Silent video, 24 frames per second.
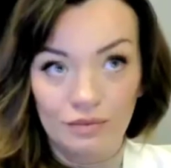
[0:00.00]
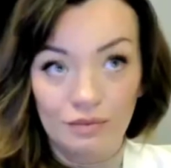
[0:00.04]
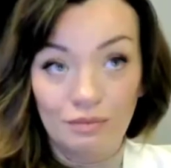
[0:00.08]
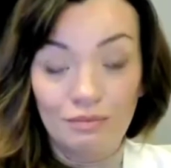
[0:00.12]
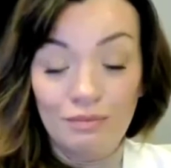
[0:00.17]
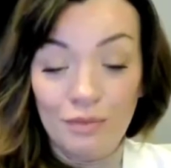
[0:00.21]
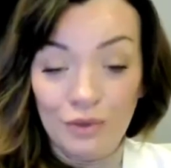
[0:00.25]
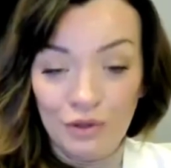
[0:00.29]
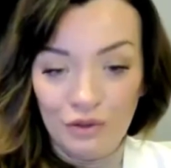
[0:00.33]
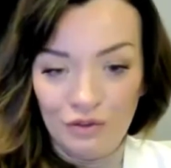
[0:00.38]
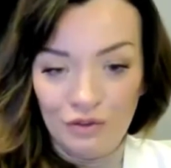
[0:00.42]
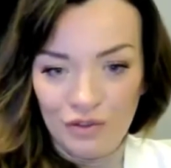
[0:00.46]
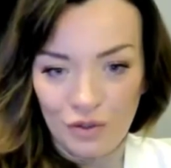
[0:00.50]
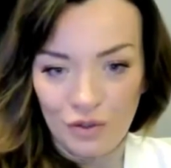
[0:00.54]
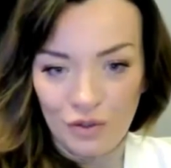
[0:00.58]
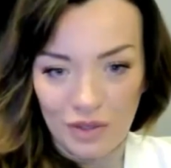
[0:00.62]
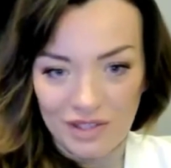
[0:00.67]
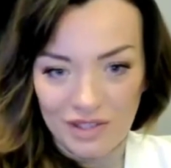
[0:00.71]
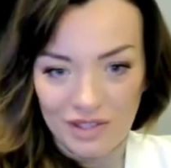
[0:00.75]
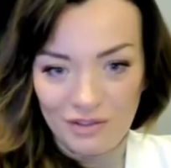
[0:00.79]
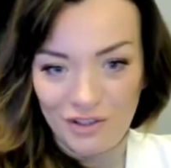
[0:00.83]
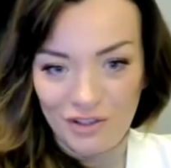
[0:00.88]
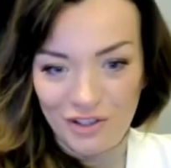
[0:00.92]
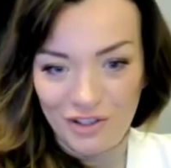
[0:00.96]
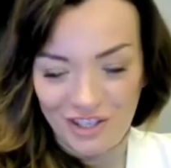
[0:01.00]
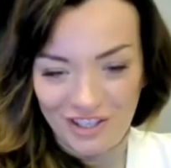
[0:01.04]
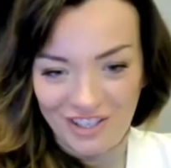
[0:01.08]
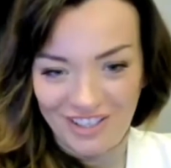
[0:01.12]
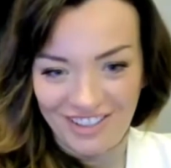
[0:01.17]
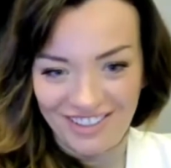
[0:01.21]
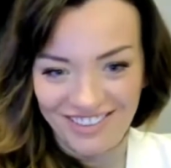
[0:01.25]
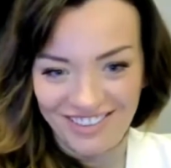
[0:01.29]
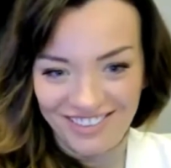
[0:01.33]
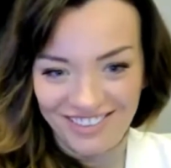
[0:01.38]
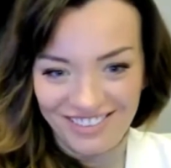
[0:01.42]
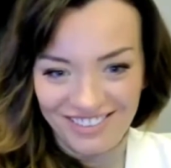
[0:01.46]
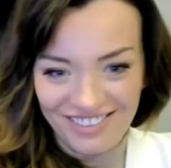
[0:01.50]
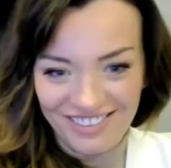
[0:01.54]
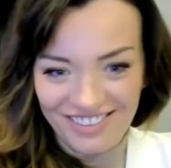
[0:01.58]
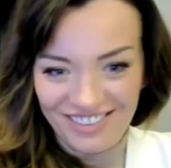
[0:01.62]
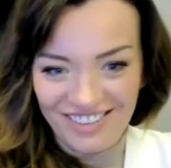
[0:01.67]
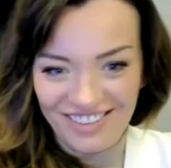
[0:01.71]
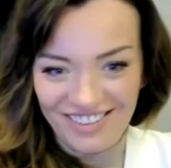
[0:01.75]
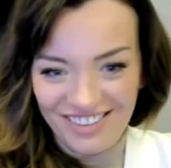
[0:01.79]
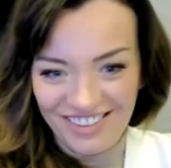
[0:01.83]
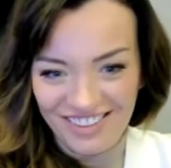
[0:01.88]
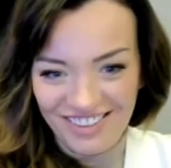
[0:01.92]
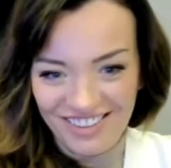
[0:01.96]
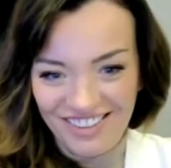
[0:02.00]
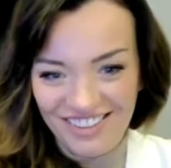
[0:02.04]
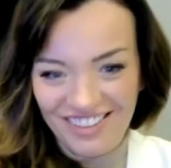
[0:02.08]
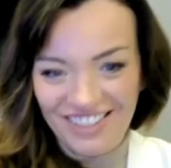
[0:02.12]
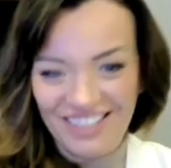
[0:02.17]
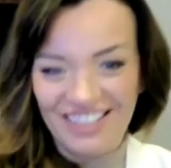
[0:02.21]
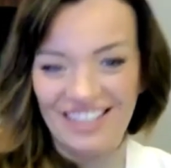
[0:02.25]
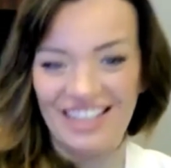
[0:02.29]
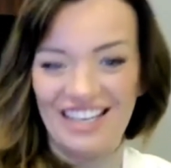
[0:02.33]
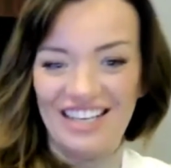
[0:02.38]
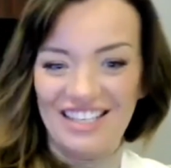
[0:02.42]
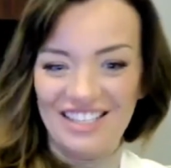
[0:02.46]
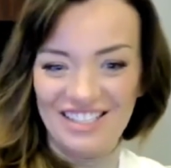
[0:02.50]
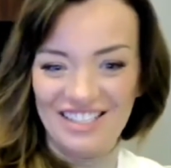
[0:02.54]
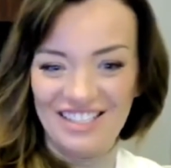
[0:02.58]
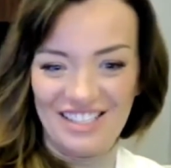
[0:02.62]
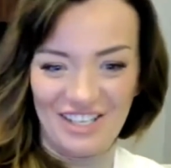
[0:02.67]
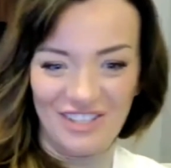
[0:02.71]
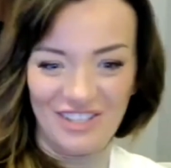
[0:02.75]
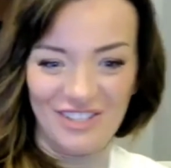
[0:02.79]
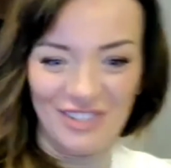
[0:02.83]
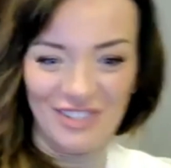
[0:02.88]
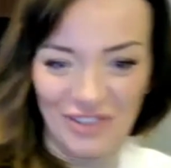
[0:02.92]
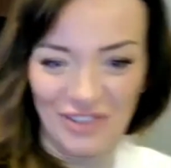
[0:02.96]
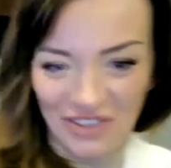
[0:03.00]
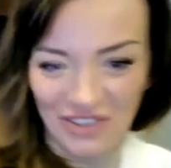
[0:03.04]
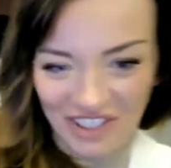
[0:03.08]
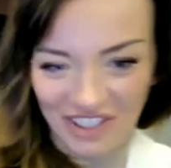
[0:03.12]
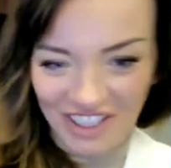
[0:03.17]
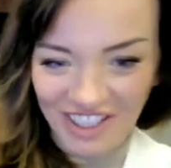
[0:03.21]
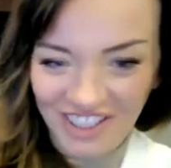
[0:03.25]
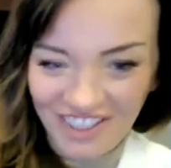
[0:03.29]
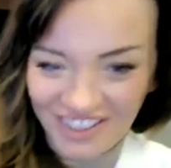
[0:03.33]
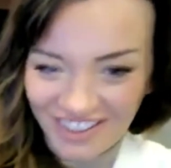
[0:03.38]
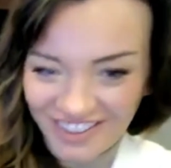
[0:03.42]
Move to West Virginia and sell solar.